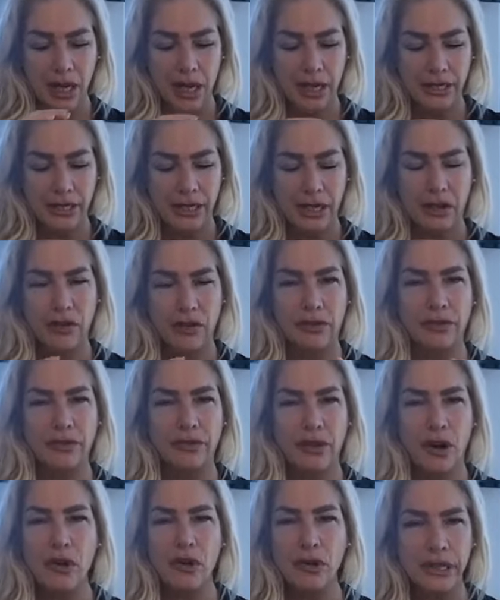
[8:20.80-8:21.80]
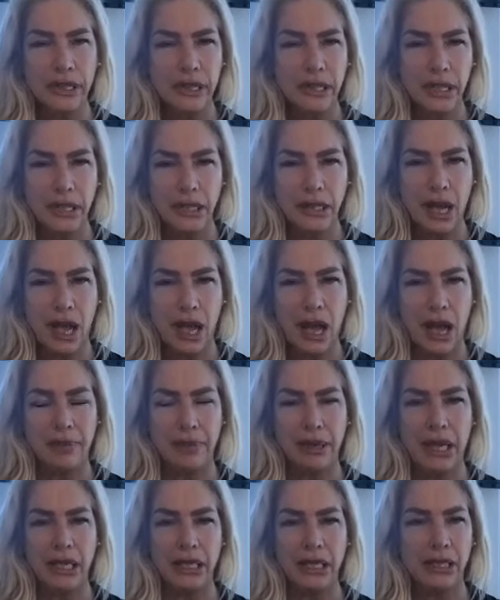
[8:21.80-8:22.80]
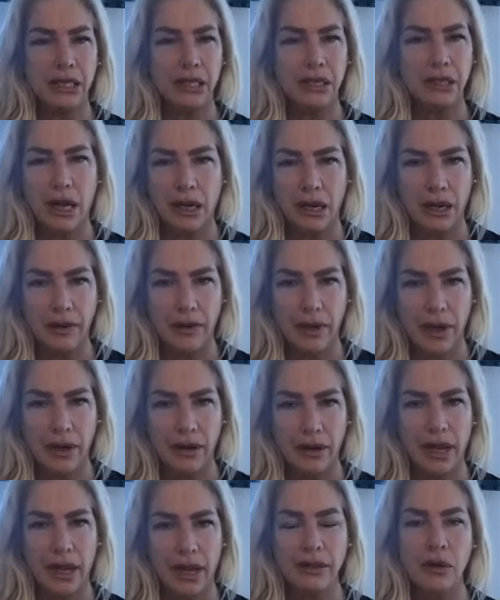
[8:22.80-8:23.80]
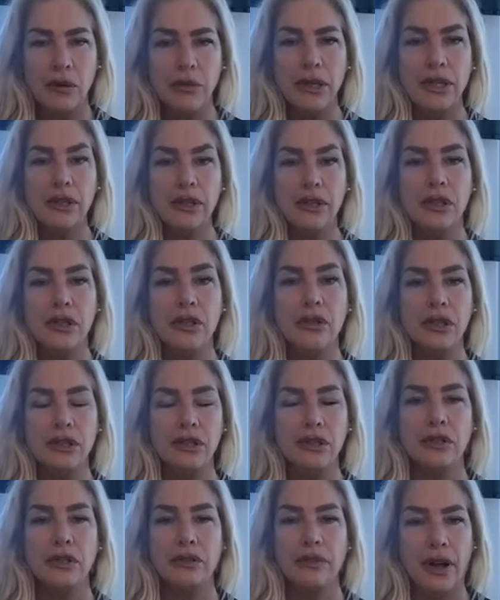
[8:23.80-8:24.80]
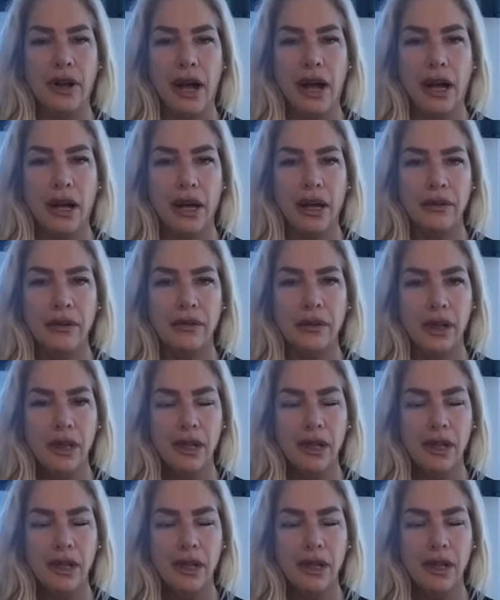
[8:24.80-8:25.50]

it's like frozen in time and gets stuck in there. And that's what we do to survive.